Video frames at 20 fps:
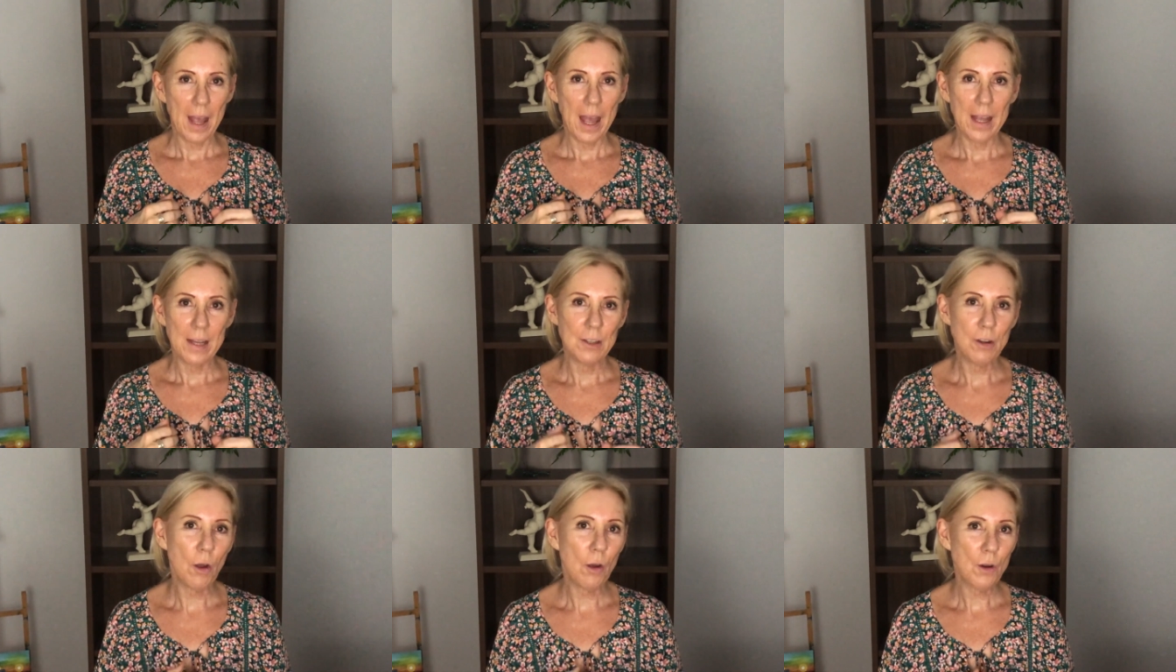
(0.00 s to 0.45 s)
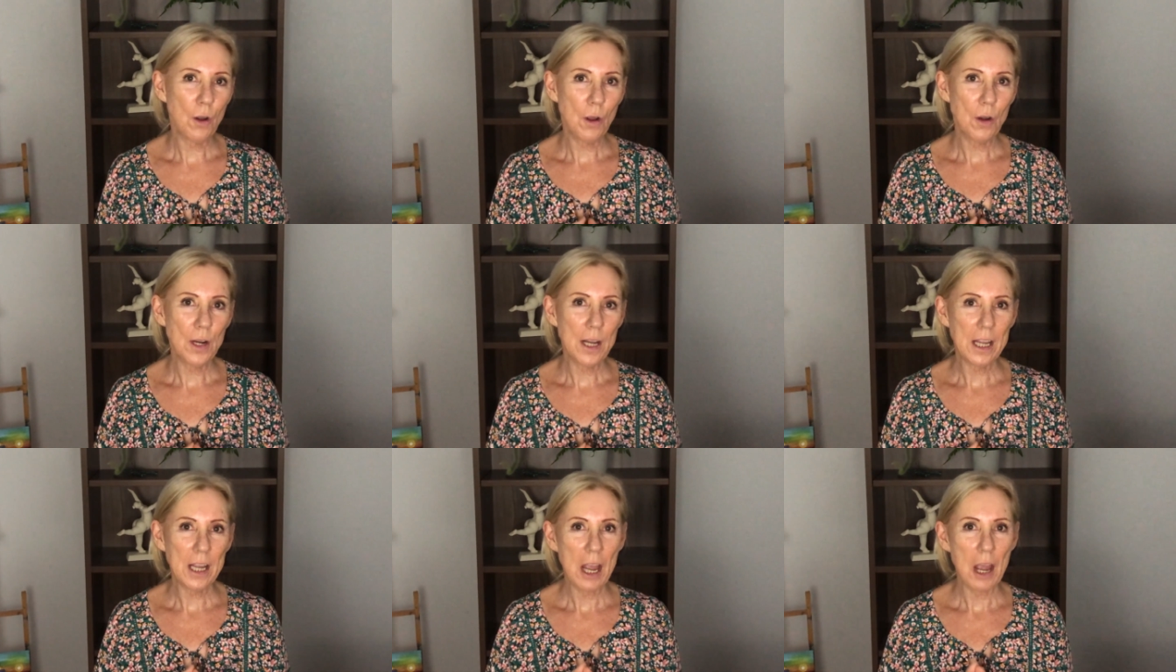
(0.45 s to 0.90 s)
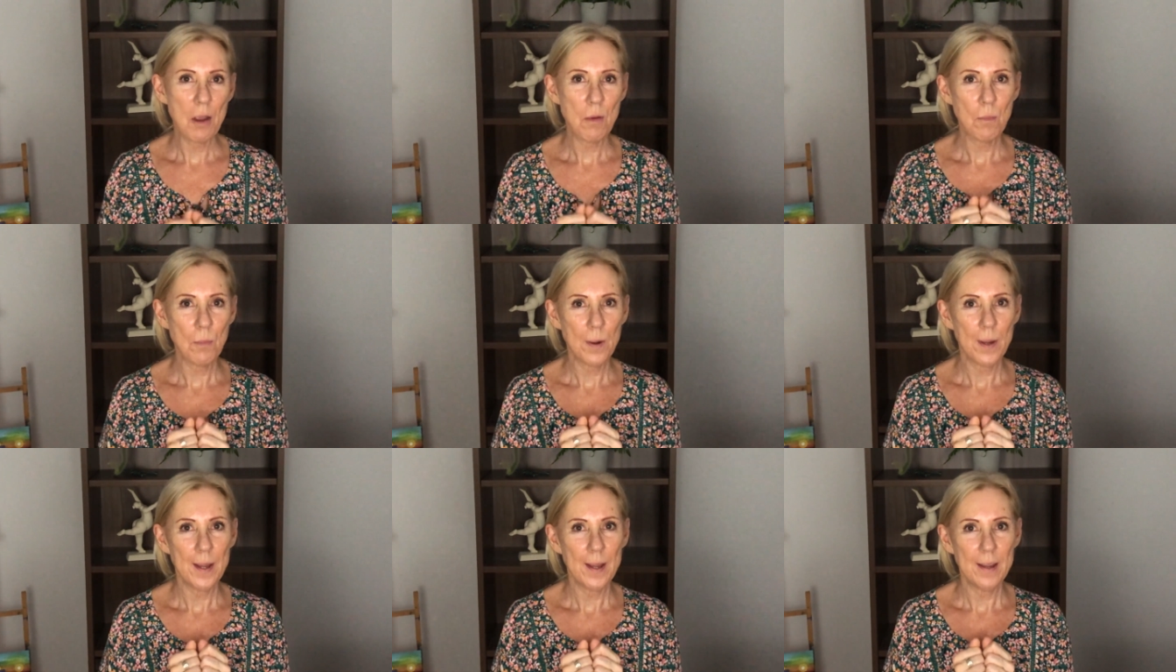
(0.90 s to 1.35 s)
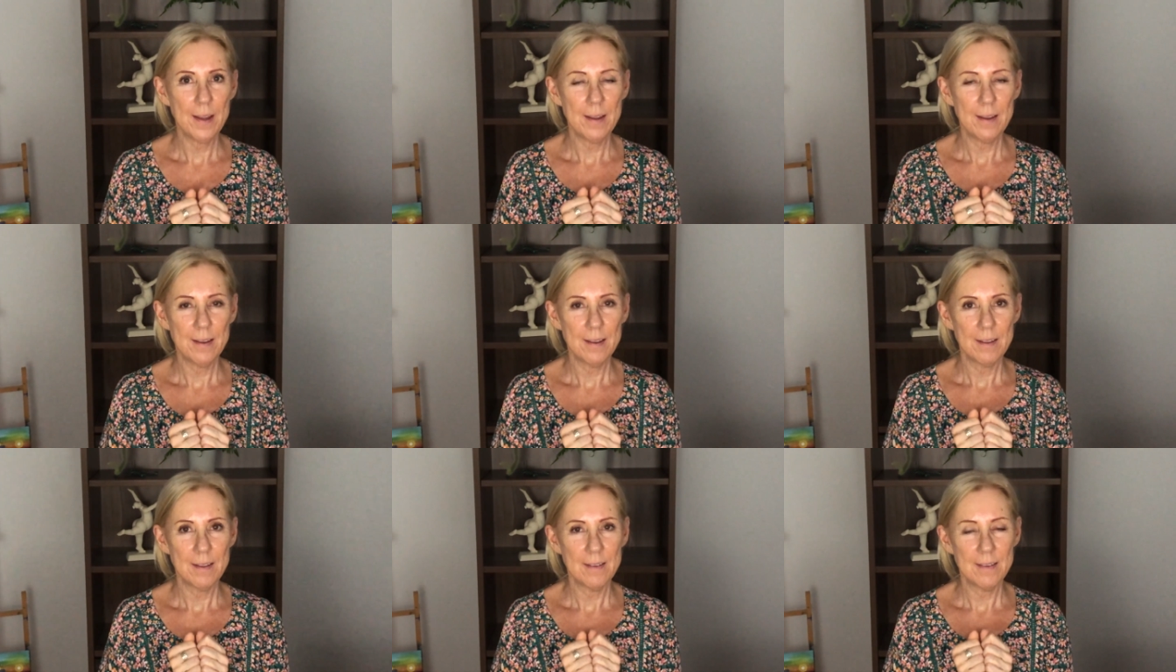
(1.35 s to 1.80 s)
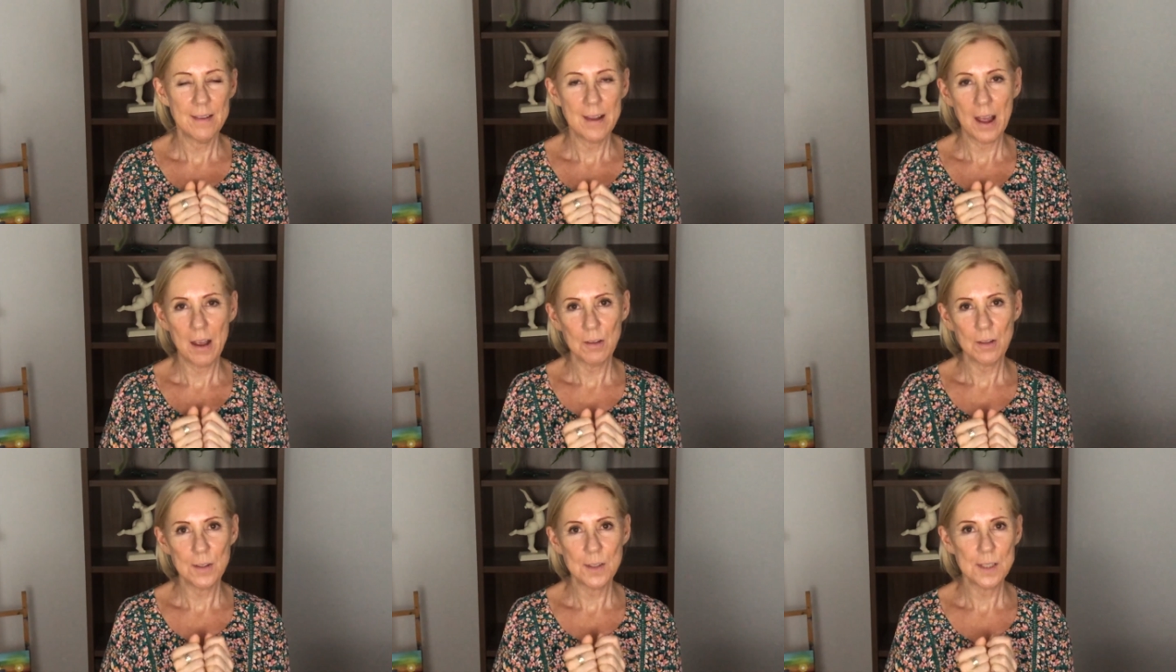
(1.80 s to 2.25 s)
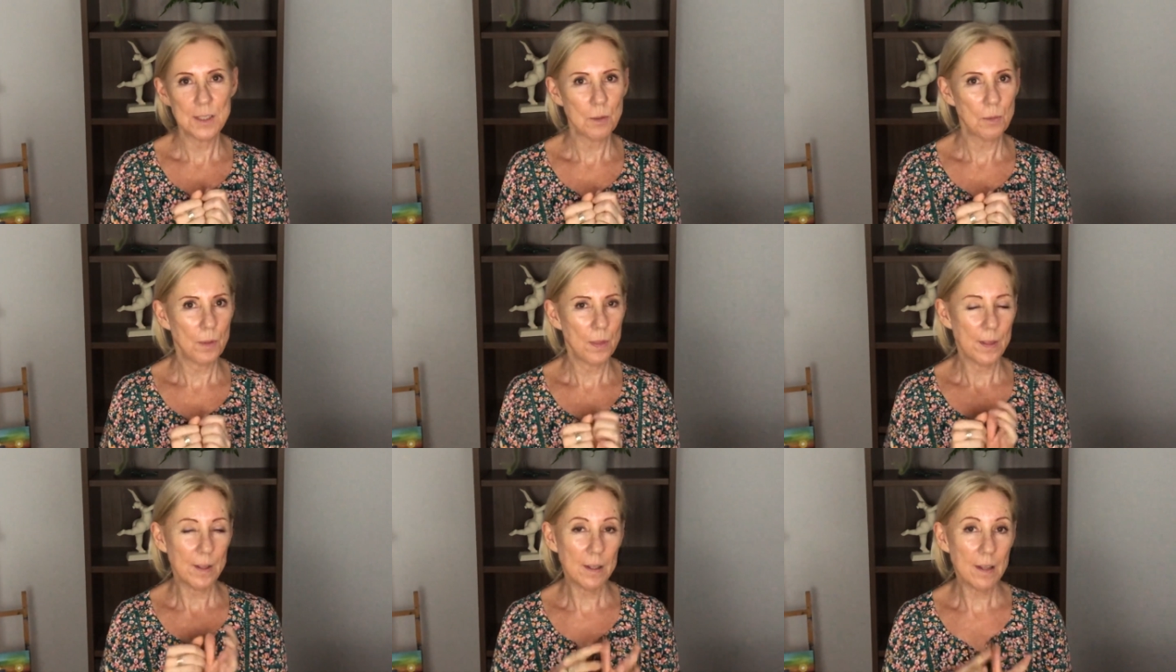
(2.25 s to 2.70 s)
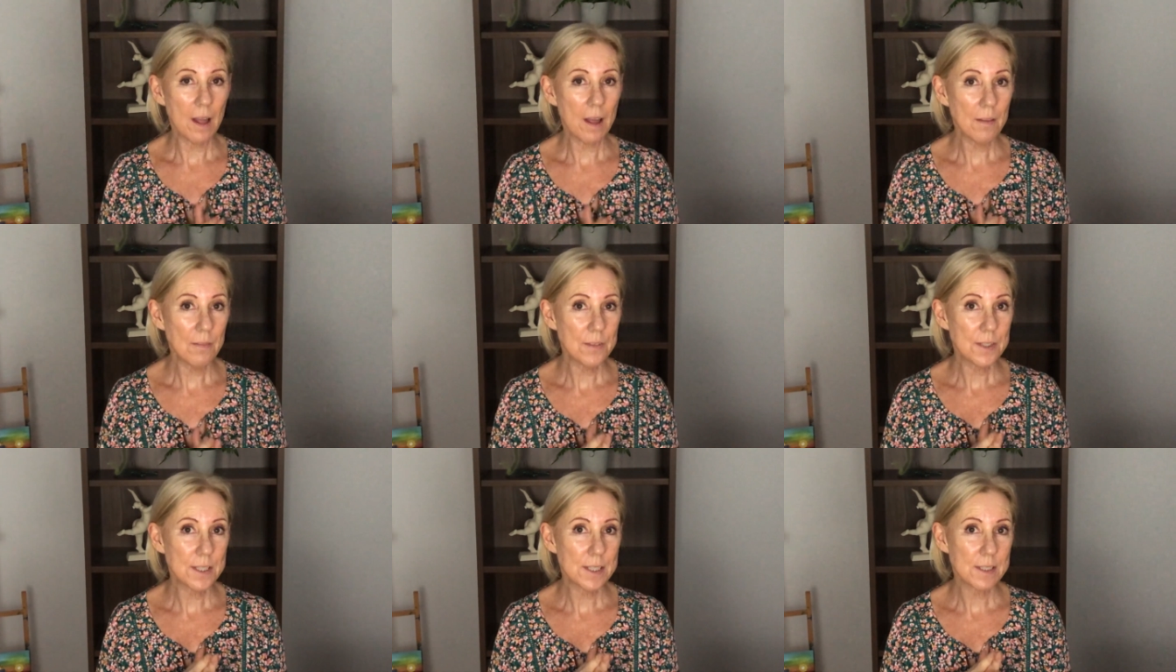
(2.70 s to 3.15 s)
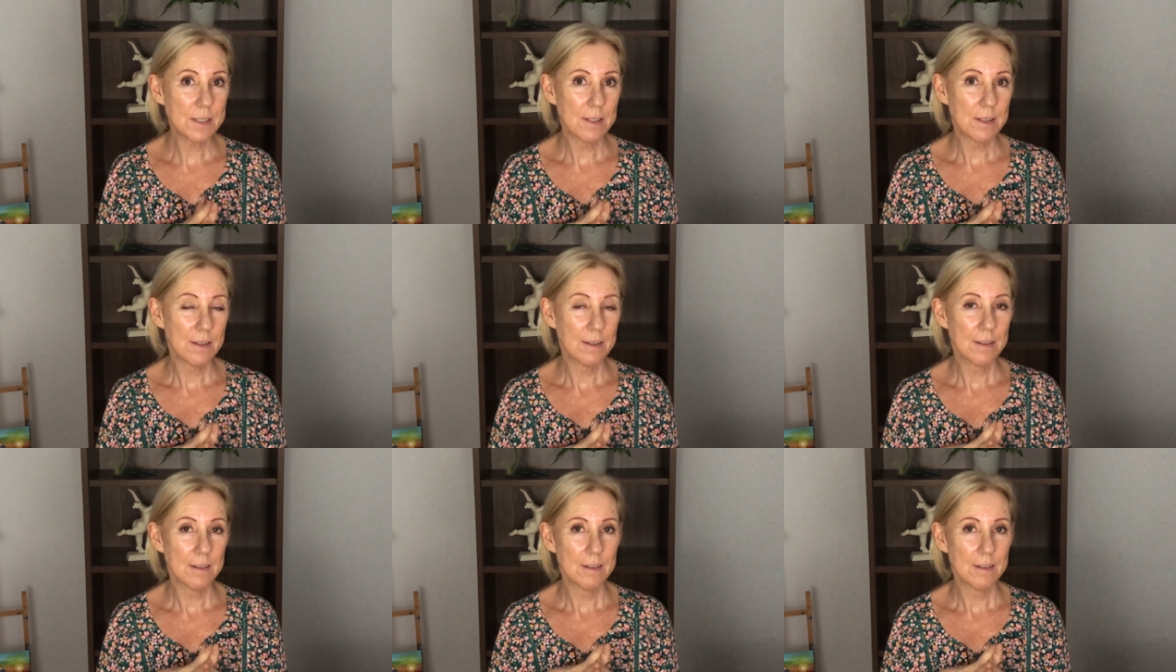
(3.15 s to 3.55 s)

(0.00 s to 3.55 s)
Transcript: And not only can we now use it with the gloves,